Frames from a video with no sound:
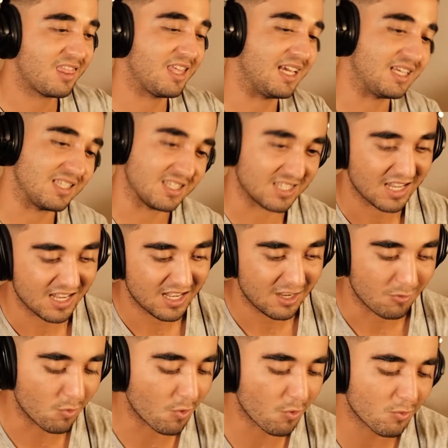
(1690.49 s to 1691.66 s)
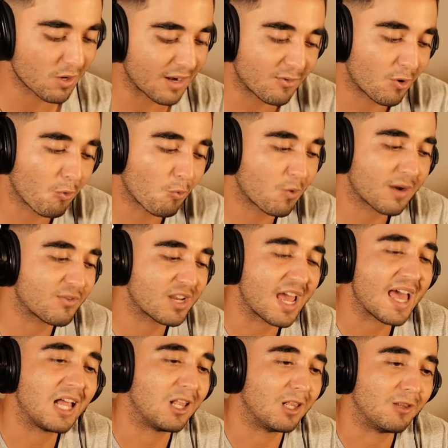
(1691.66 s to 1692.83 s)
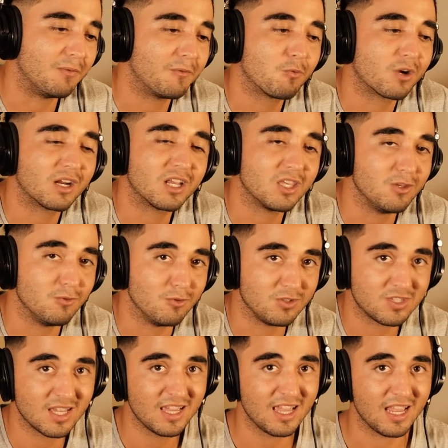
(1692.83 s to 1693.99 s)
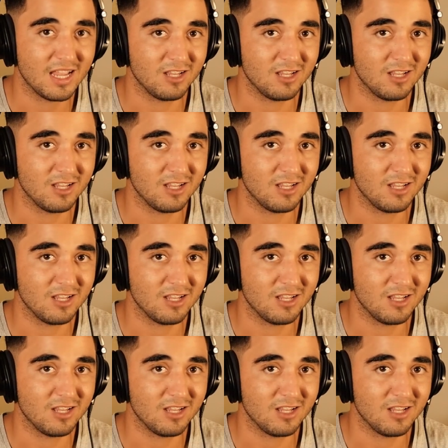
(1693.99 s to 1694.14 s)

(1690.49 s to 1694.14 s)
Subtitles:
things or whatever the hell we're gonna use